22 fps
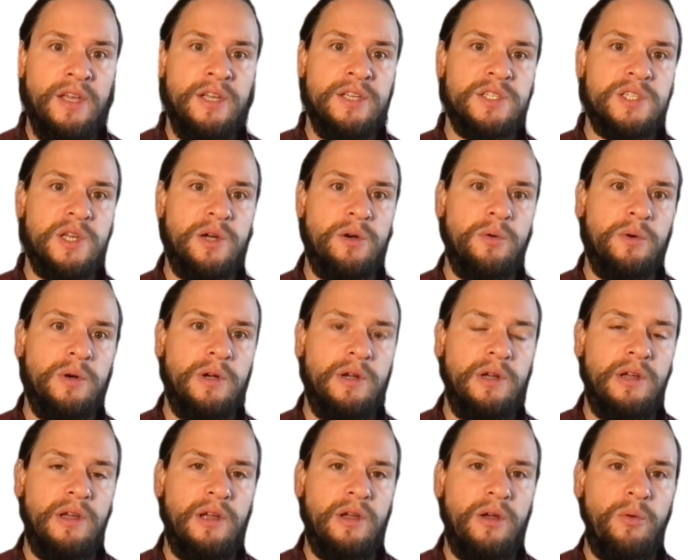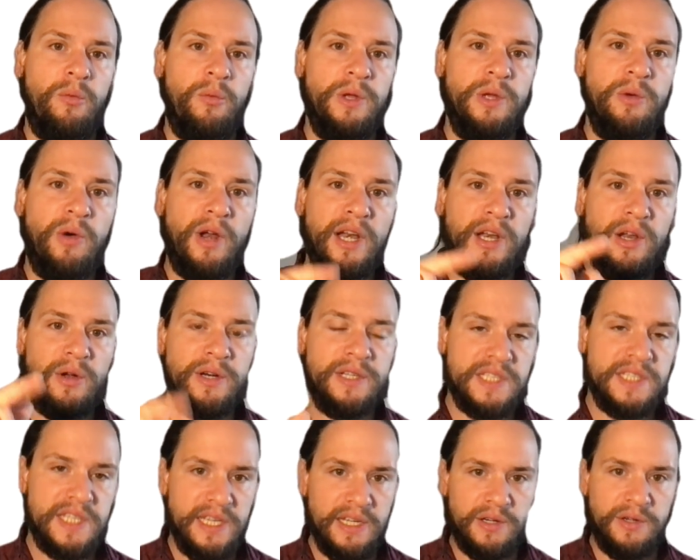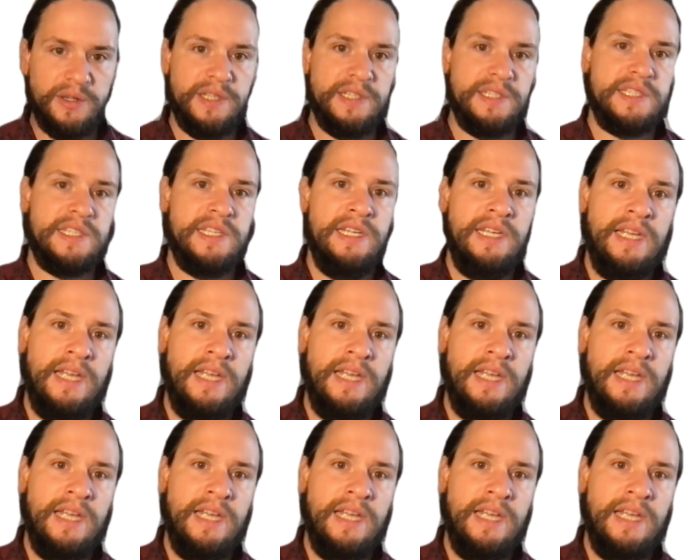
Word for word: So what you want to notice here is